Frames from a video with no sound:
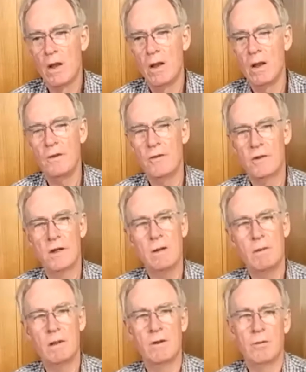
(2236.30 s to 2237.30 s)
is
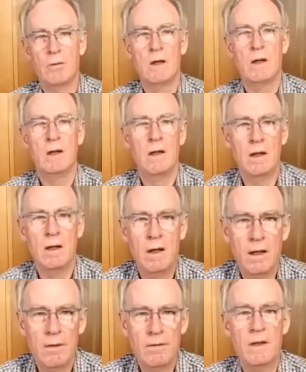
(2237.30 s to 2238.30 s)
keeping this wine
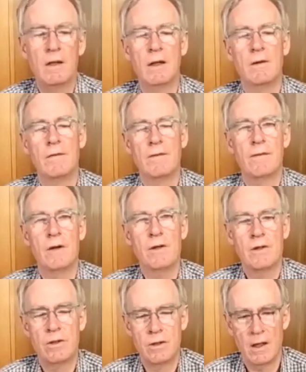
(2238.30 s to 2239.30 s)
lively and
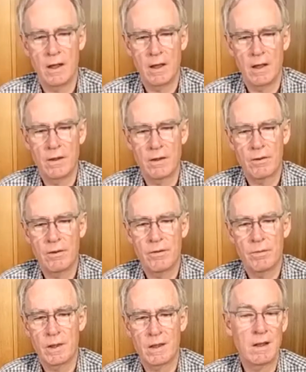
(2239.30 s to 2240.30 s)
fresh and
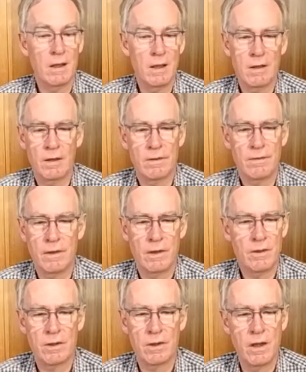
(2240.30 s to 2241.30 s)
crisp and clean on the
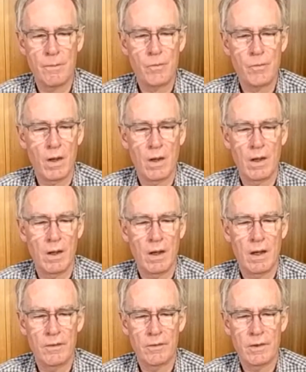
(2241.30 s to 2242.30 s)
finish.
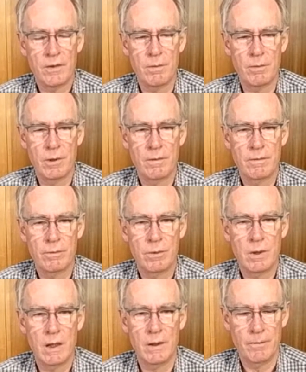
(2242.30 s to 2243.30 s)
It is such a beautiful
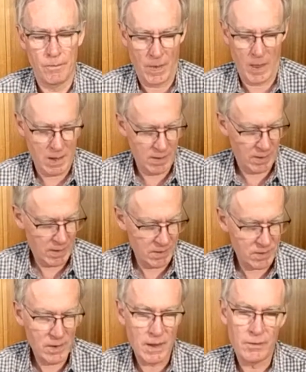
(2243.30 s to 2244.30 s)
wine. I think
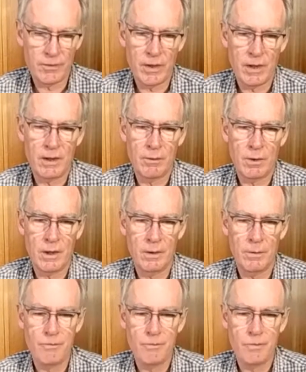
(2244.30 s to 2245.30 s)
that's an outstanding wine.